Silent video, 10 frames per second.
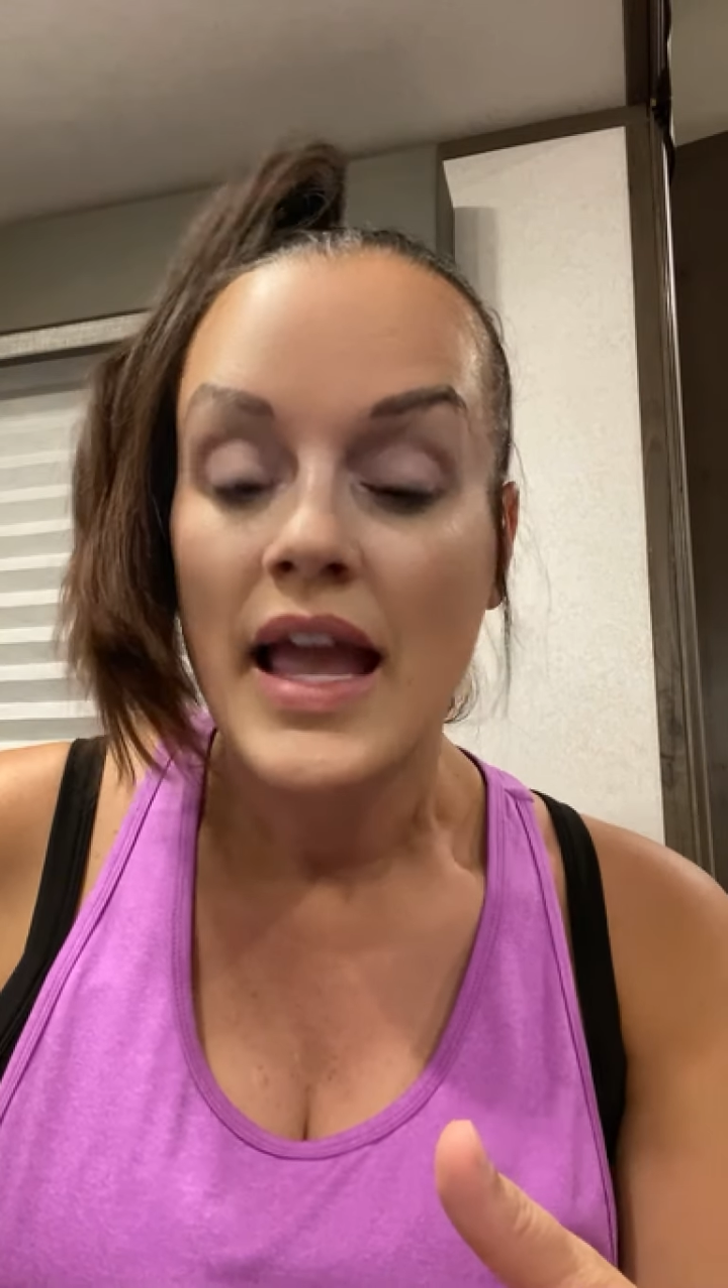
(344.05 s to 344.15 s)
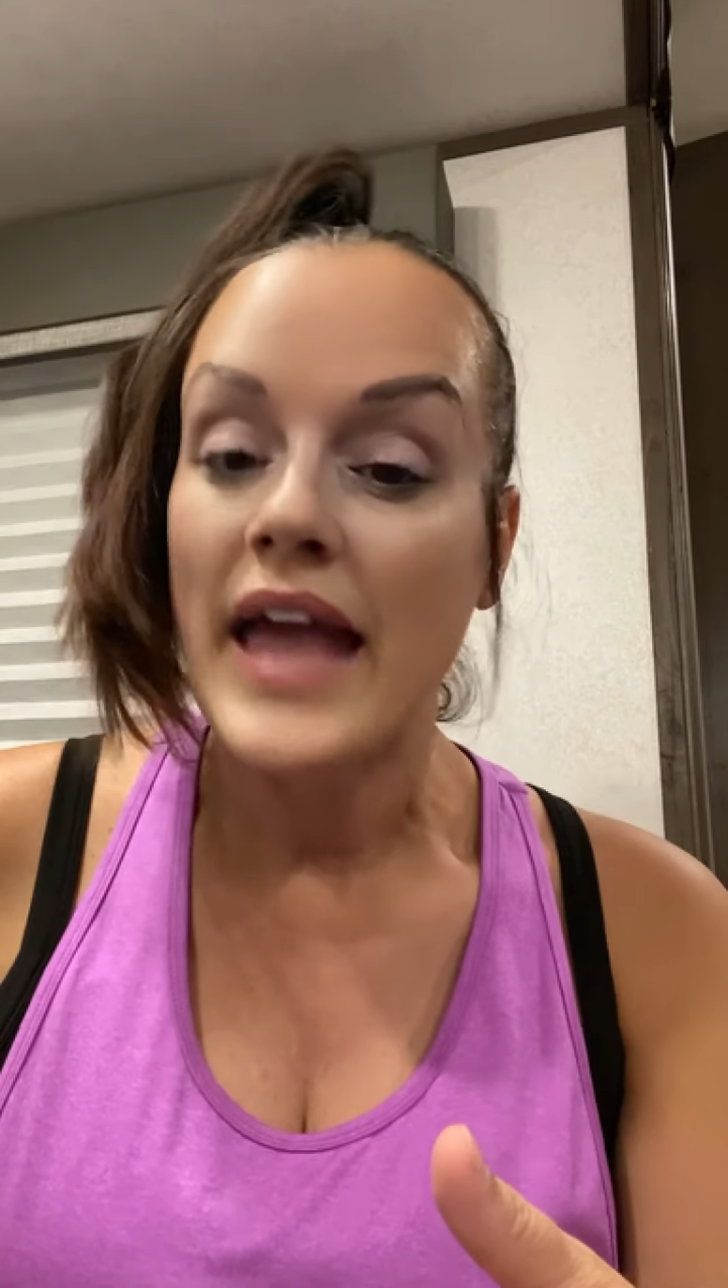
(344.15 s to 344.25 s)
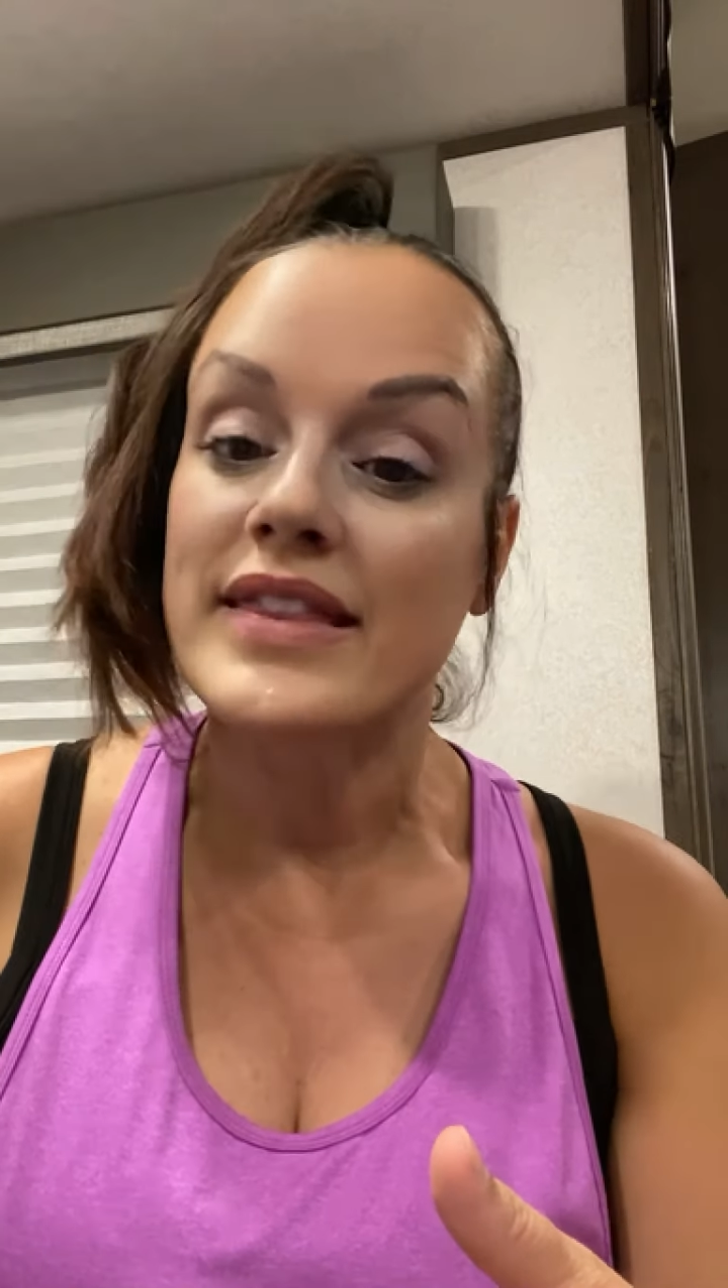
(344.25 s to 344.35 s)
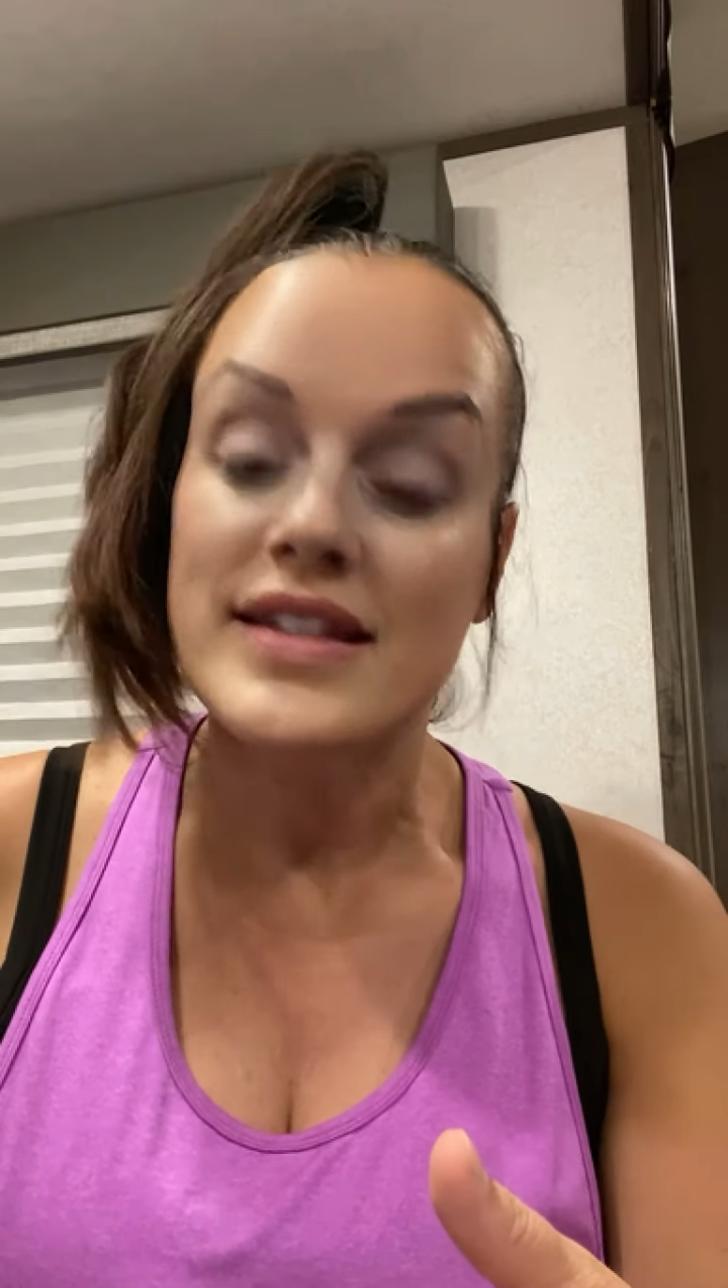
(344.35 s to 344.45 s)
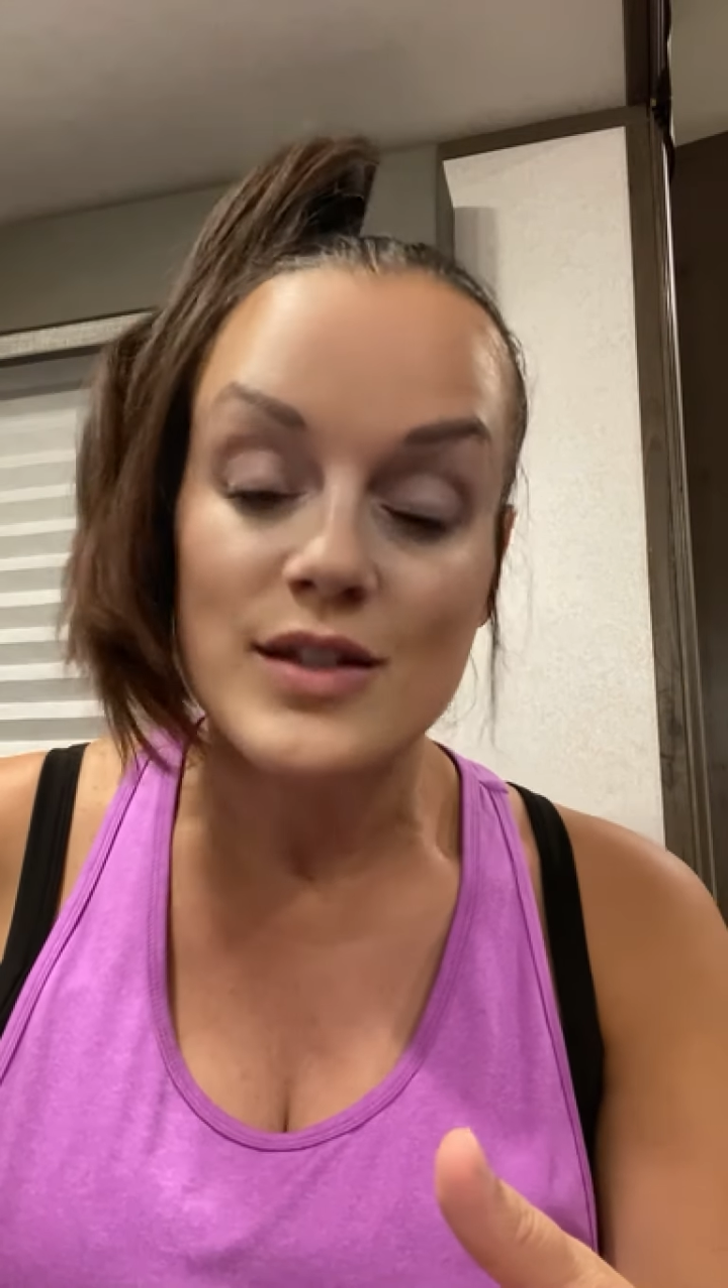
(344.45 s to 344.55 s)

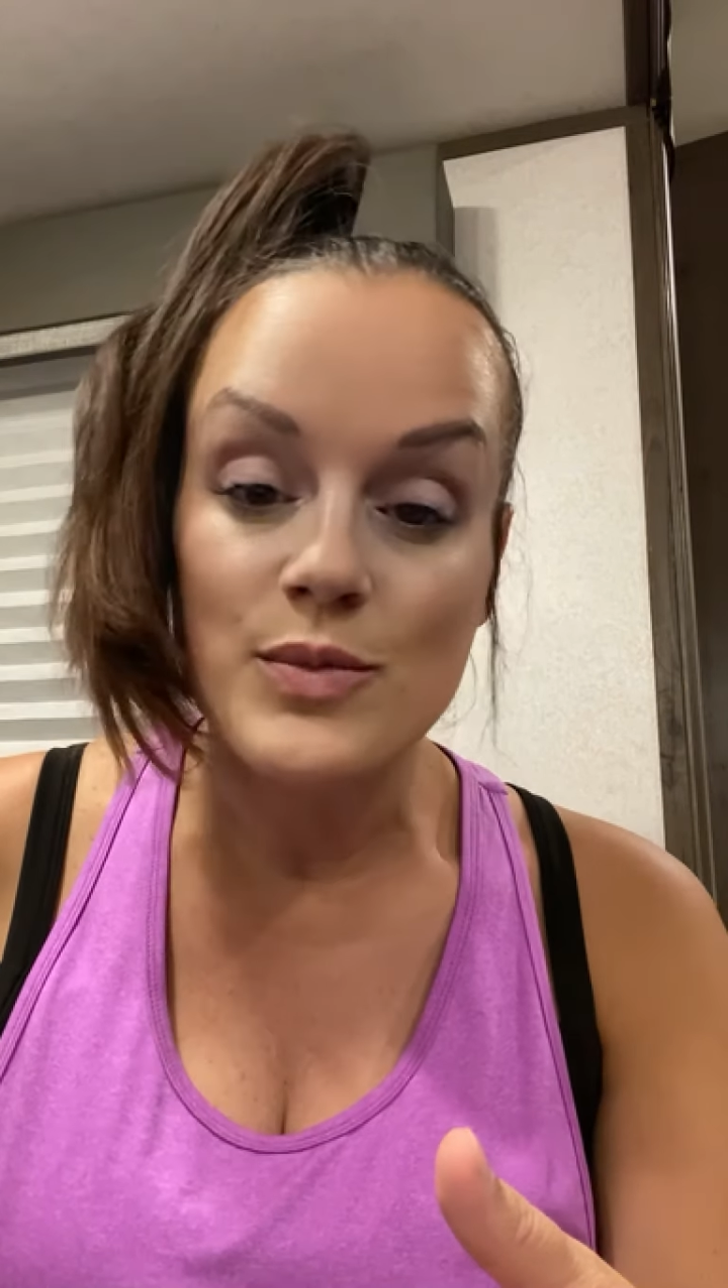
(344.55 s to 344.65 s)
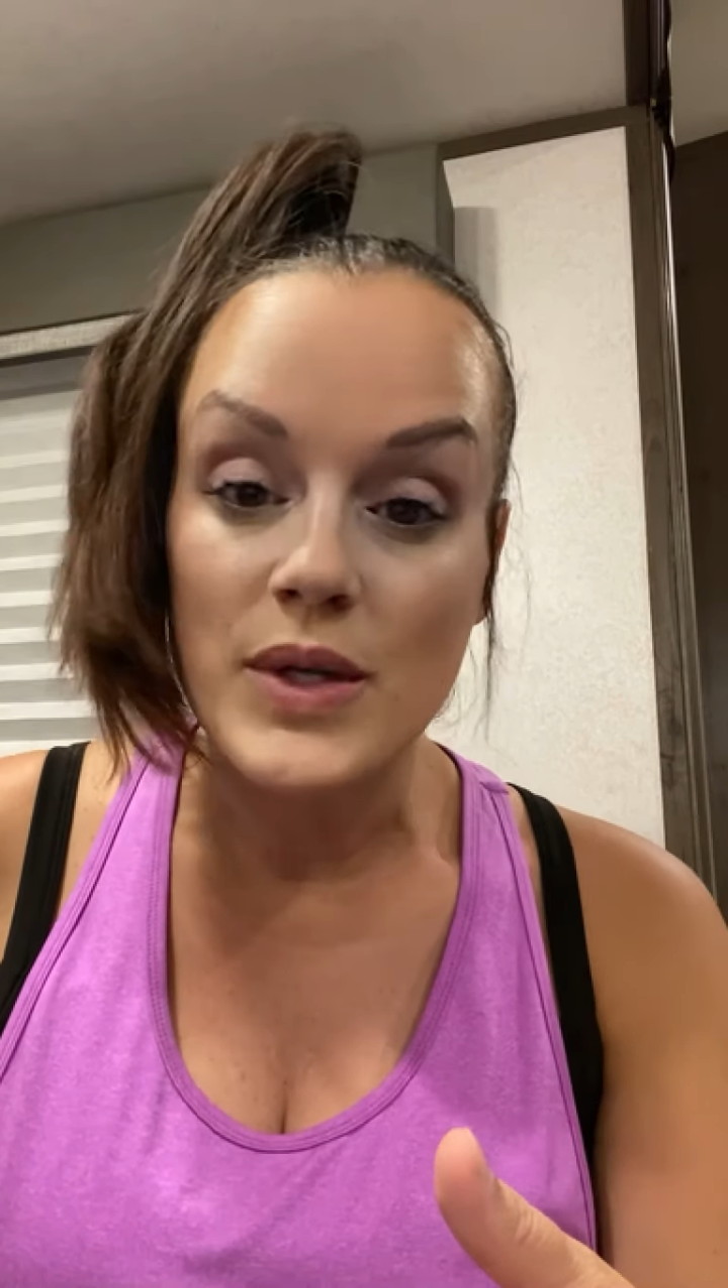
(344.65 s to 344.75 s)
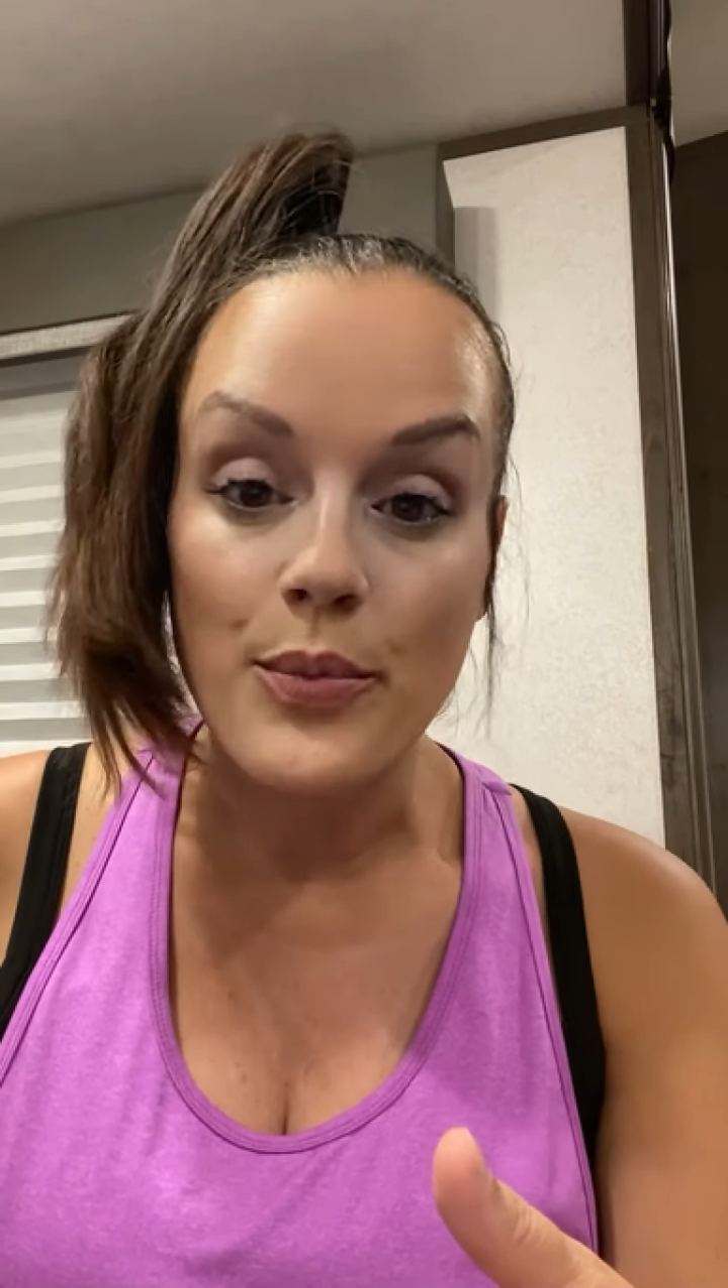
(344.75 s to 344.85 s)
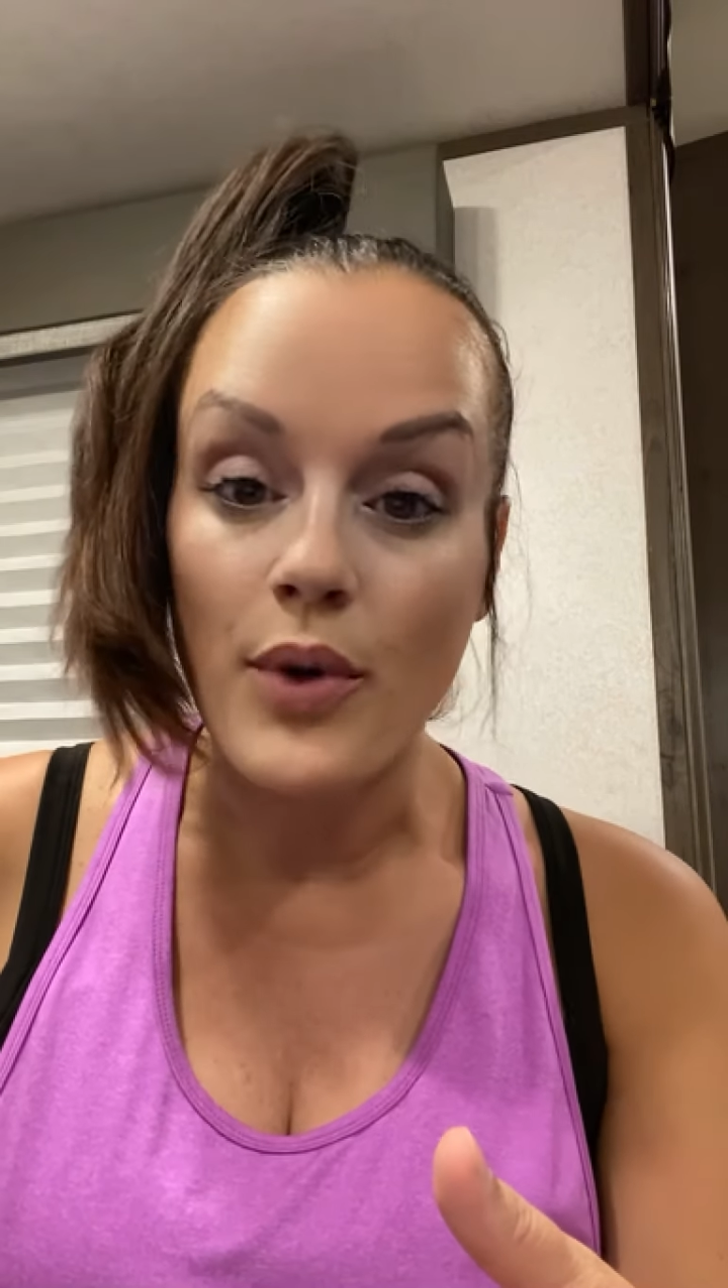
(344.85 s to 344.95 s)
And this has been a